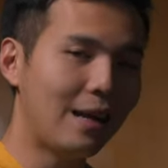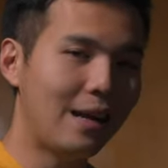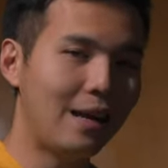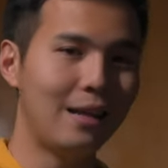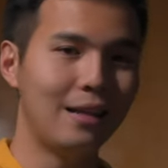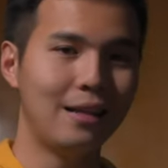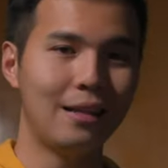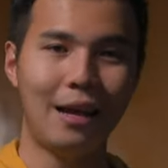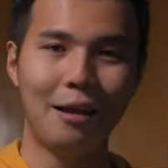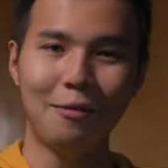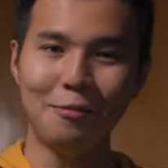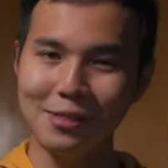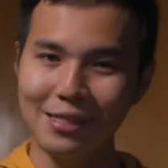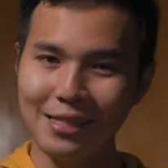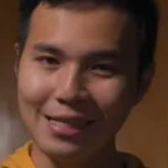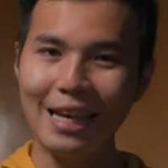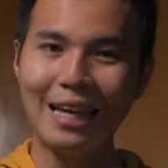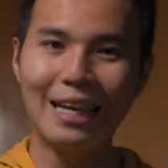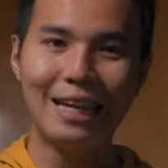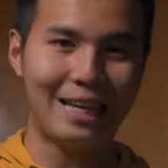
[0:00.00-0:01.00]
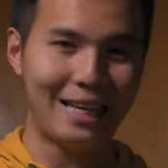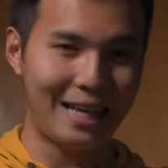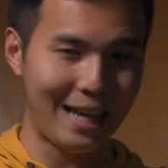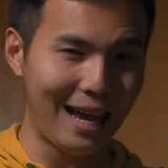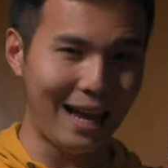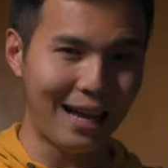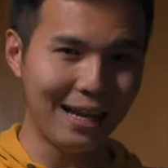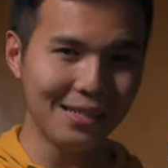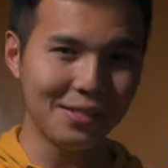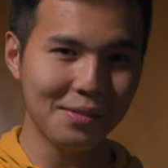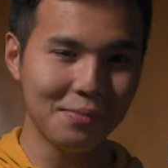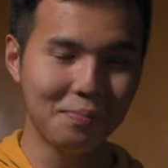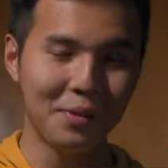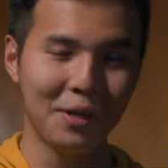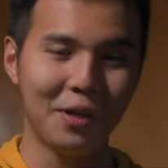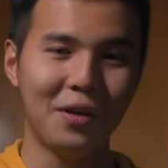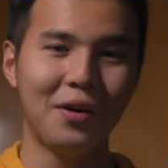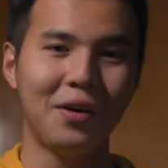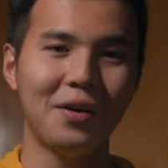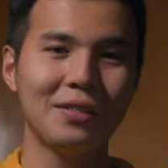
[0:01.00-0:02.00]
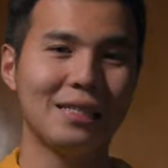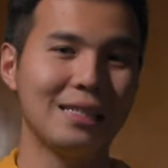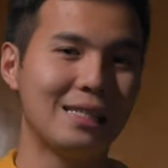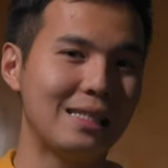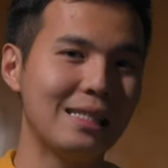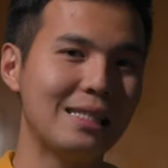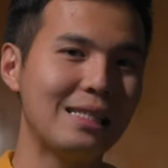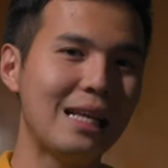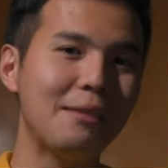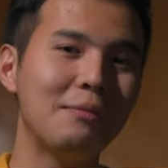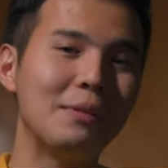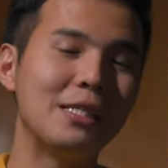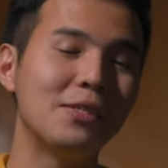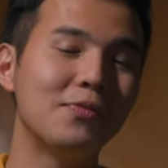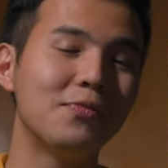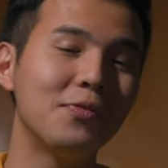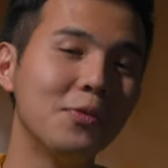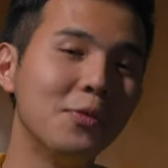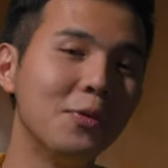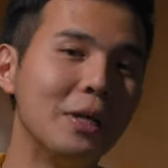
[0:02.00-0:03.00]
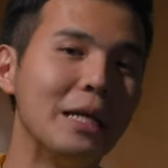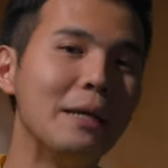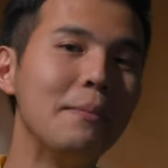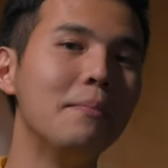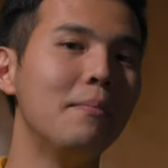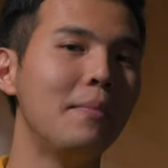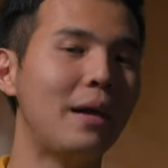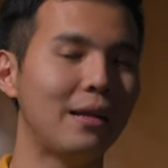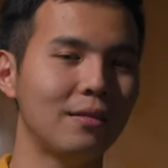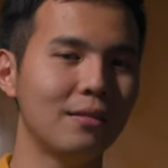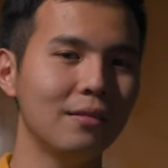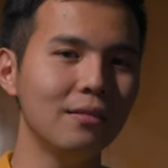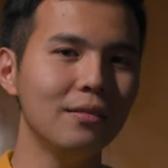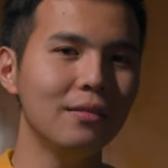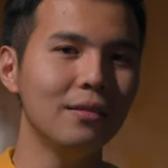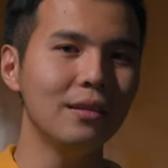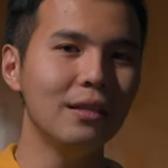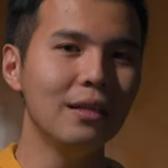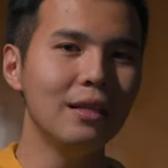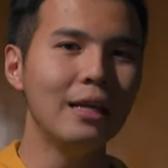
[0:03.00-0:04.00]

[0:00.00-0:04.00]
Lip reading: and I would say yes, because the C-stand is fully metal